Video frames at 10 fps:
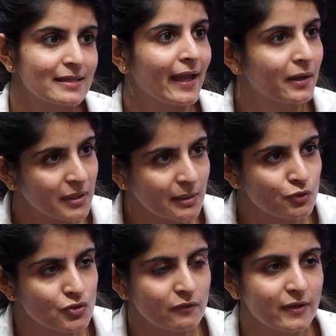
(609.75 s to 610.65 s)
In equity
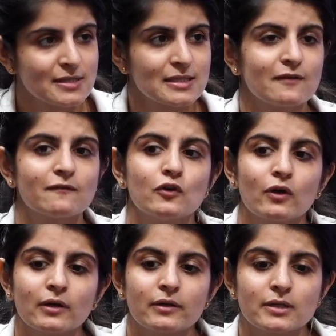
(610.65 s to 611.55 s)
mutual funds, if
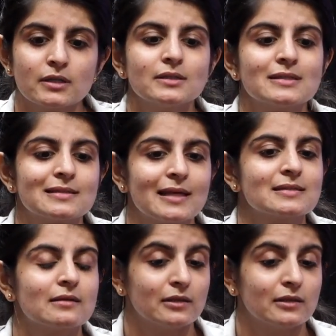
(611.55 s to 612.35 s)
your return is less,